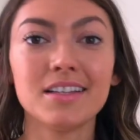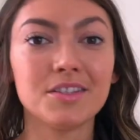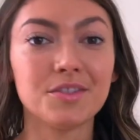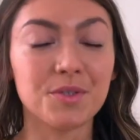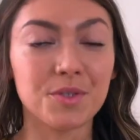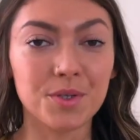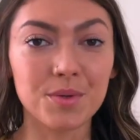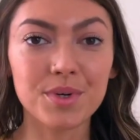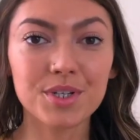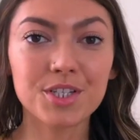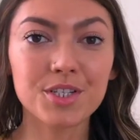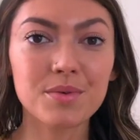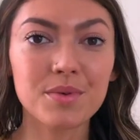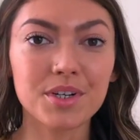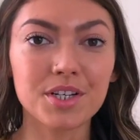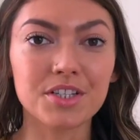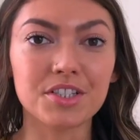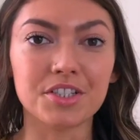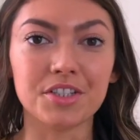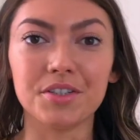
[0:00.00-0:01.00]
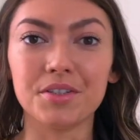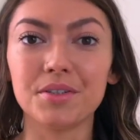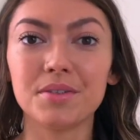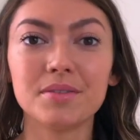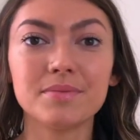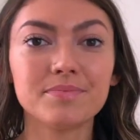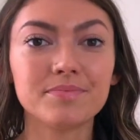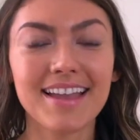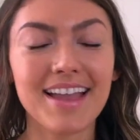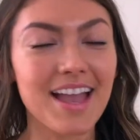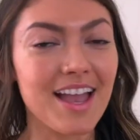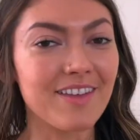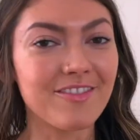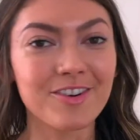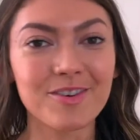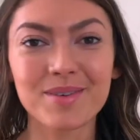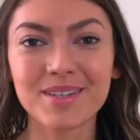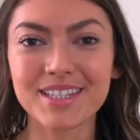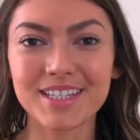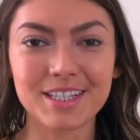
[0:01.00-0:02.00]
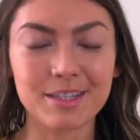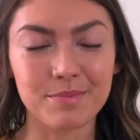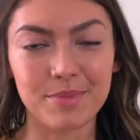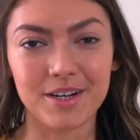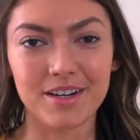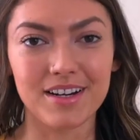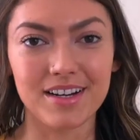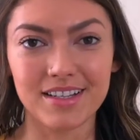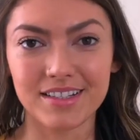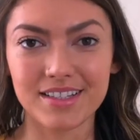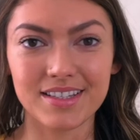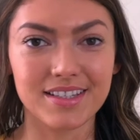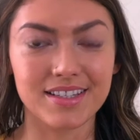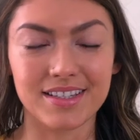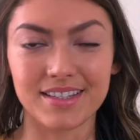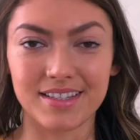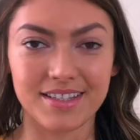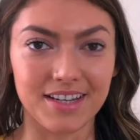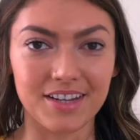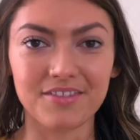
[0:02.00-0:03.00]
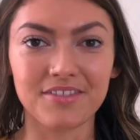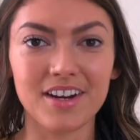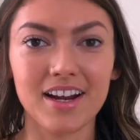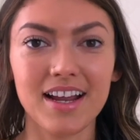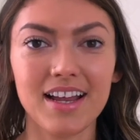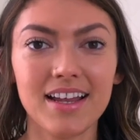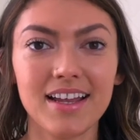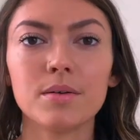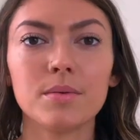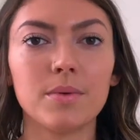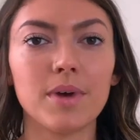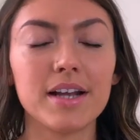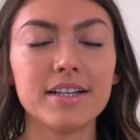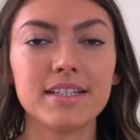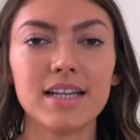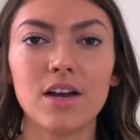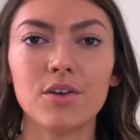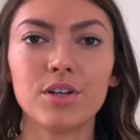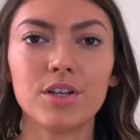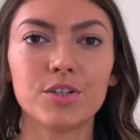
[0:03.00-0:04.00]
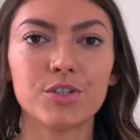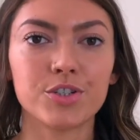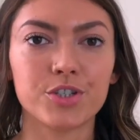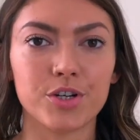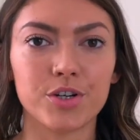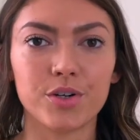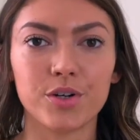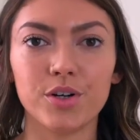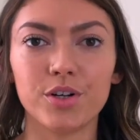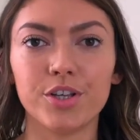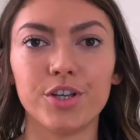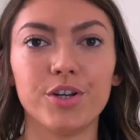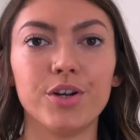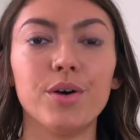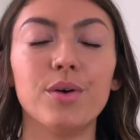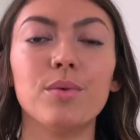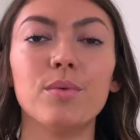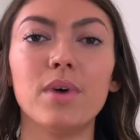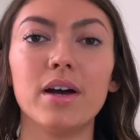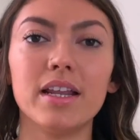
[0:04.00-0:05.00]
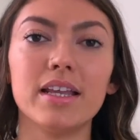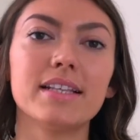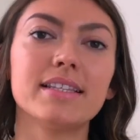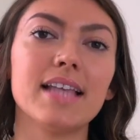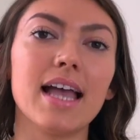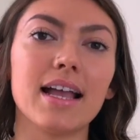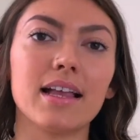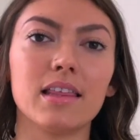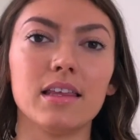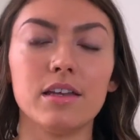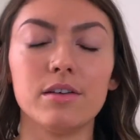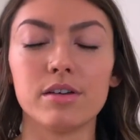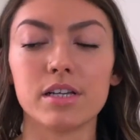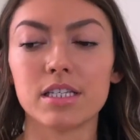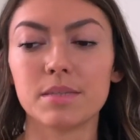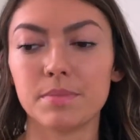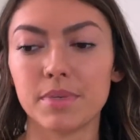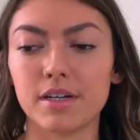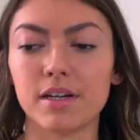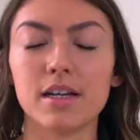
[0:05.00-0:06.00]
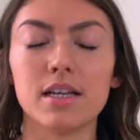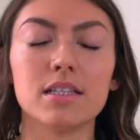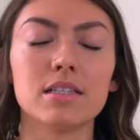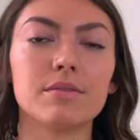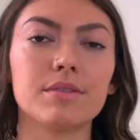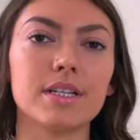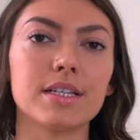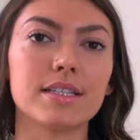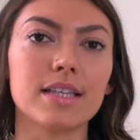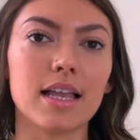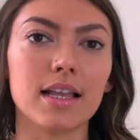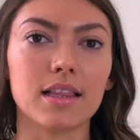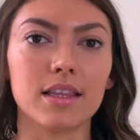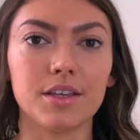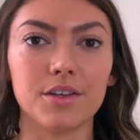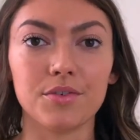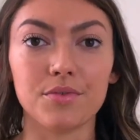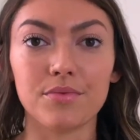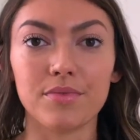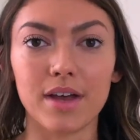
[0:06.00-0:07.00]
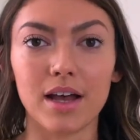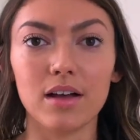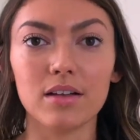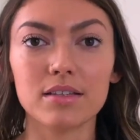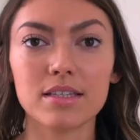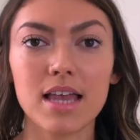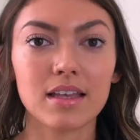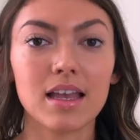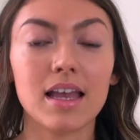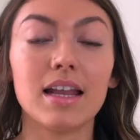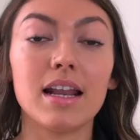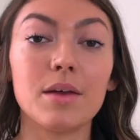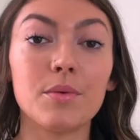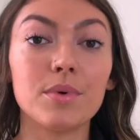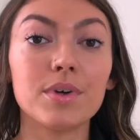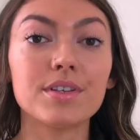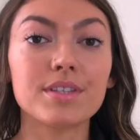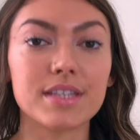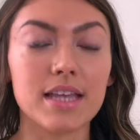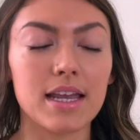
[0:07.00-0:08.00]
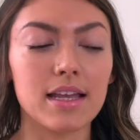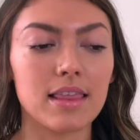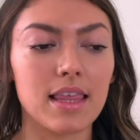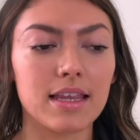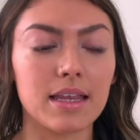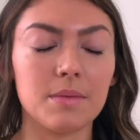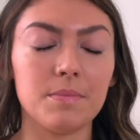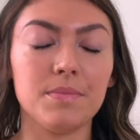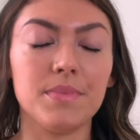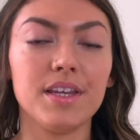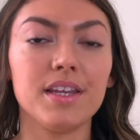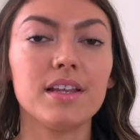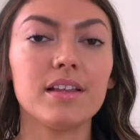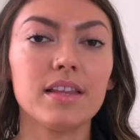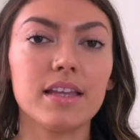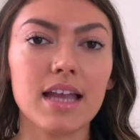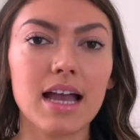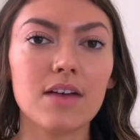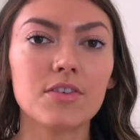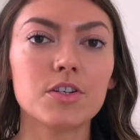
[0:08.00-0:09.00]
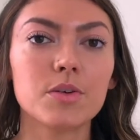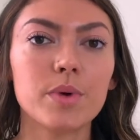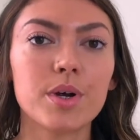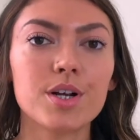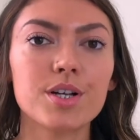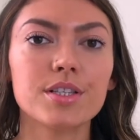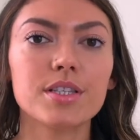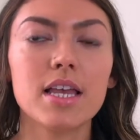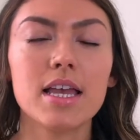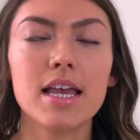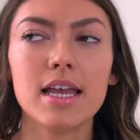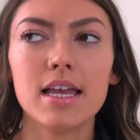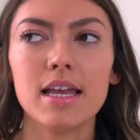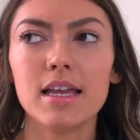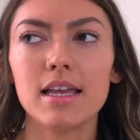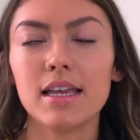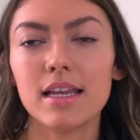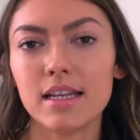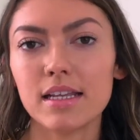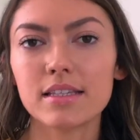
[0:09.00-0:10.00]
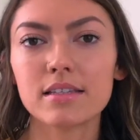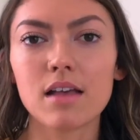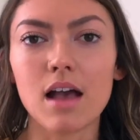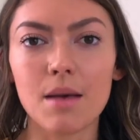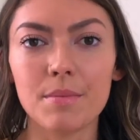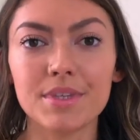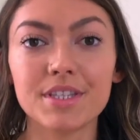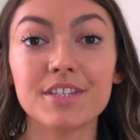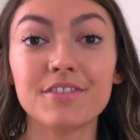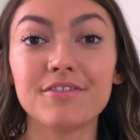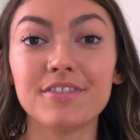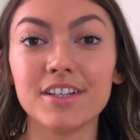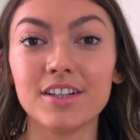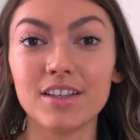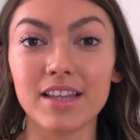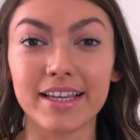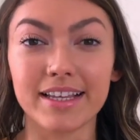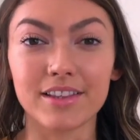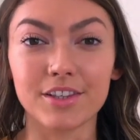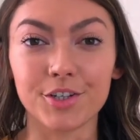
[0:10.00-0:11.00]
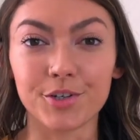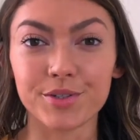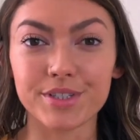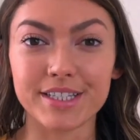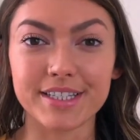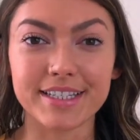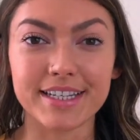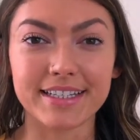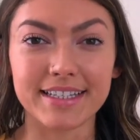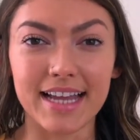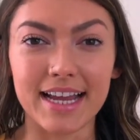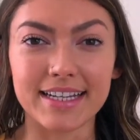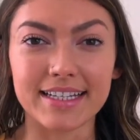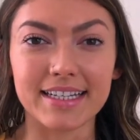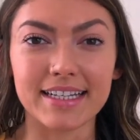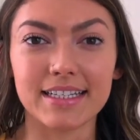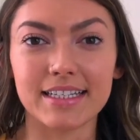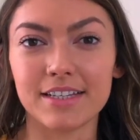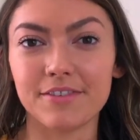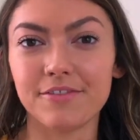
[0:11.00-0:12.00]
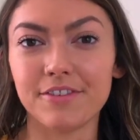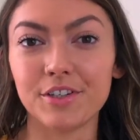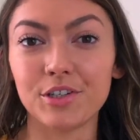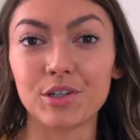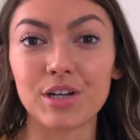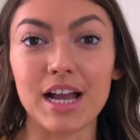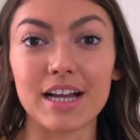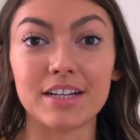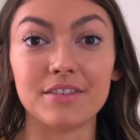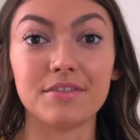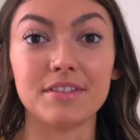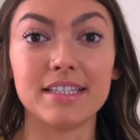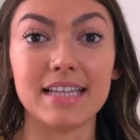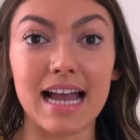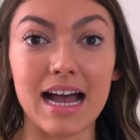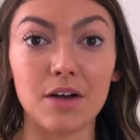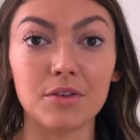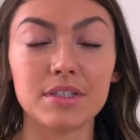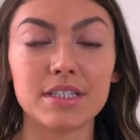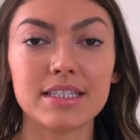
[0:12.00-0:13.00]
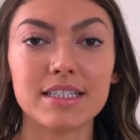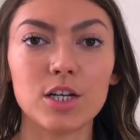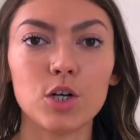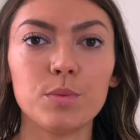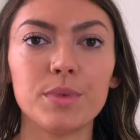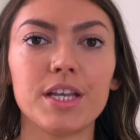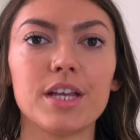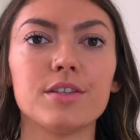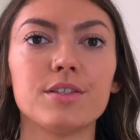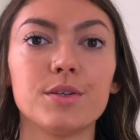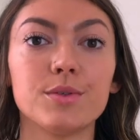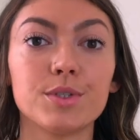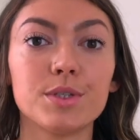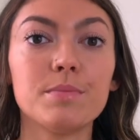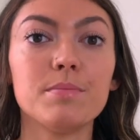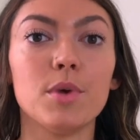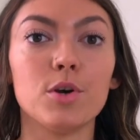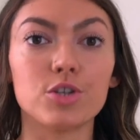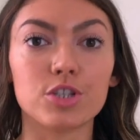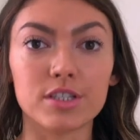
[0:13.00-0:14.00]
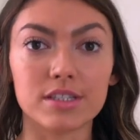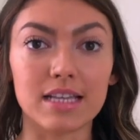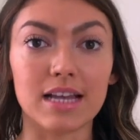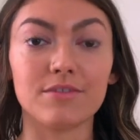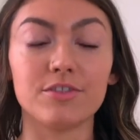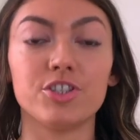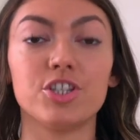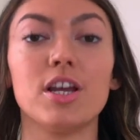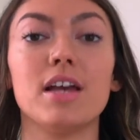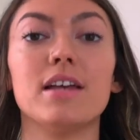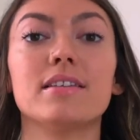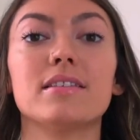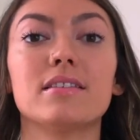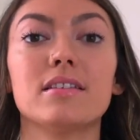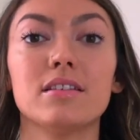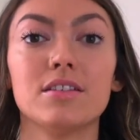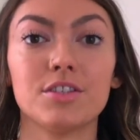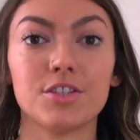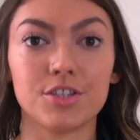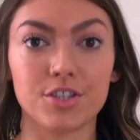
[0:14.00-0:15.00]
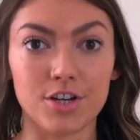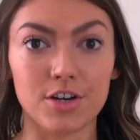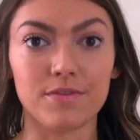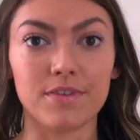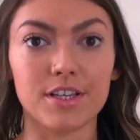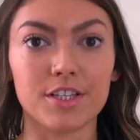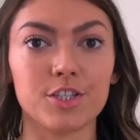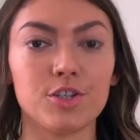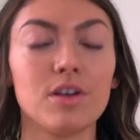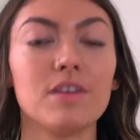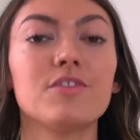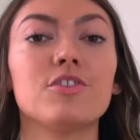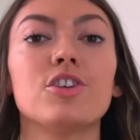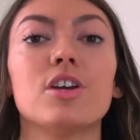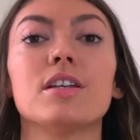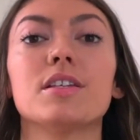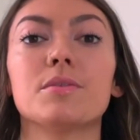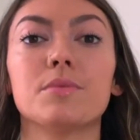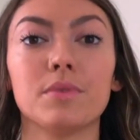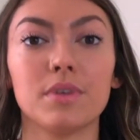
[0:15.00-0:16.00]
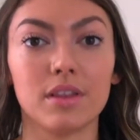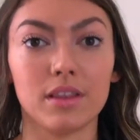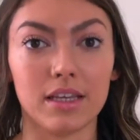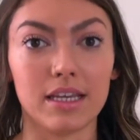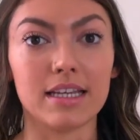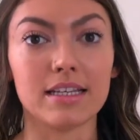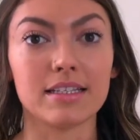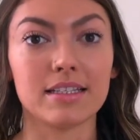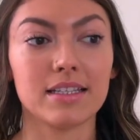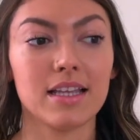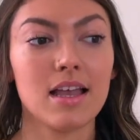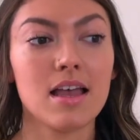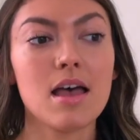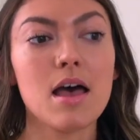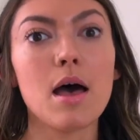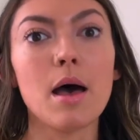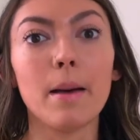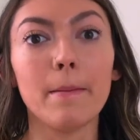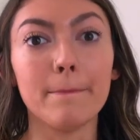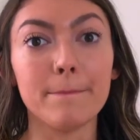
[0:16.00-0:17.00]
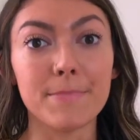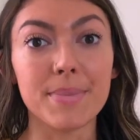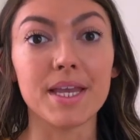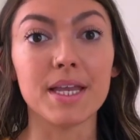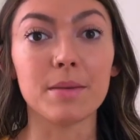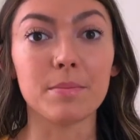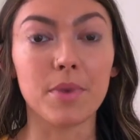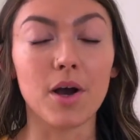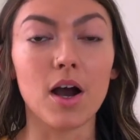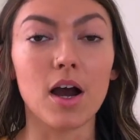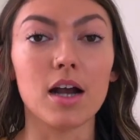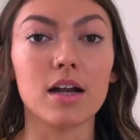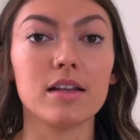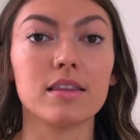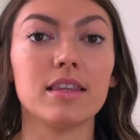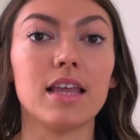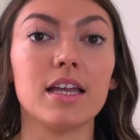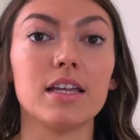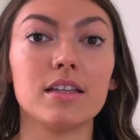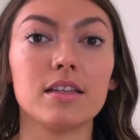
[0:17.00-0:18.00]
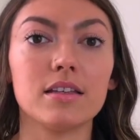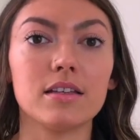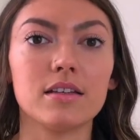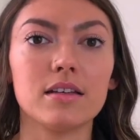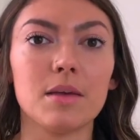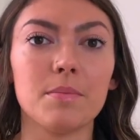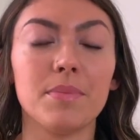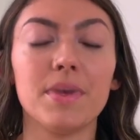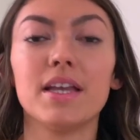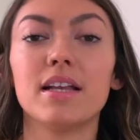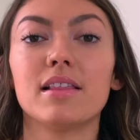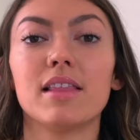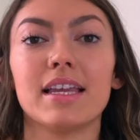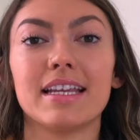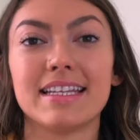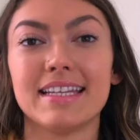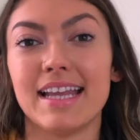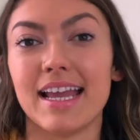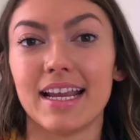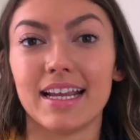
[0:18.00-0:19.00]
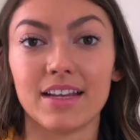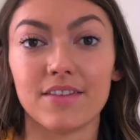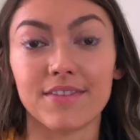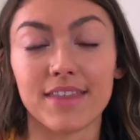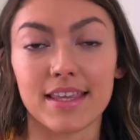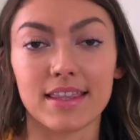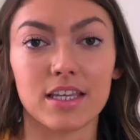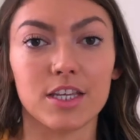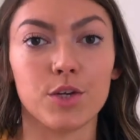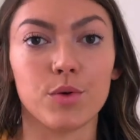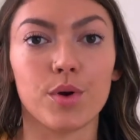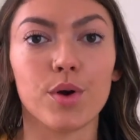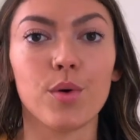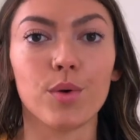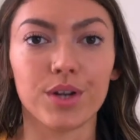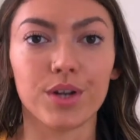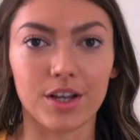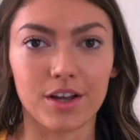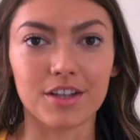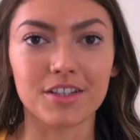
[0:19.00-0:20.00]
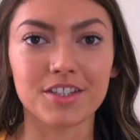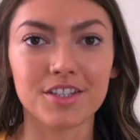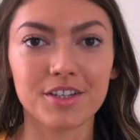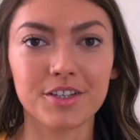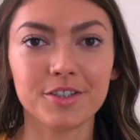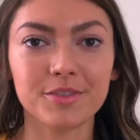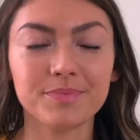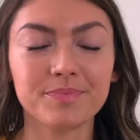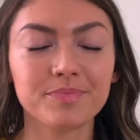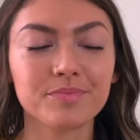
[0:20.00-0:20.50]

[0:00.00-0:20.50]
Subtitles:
Do what you want to do. Everyone's experiences is different. Write down and journal, what exactly you experienced, what exactly you felt. And I will say, like, immediately afterwards, it is common to feel like a little disconnected, to feel kind of down still, because those emotions have just surfaced. You have just released a big like negative thing that you were holding on to.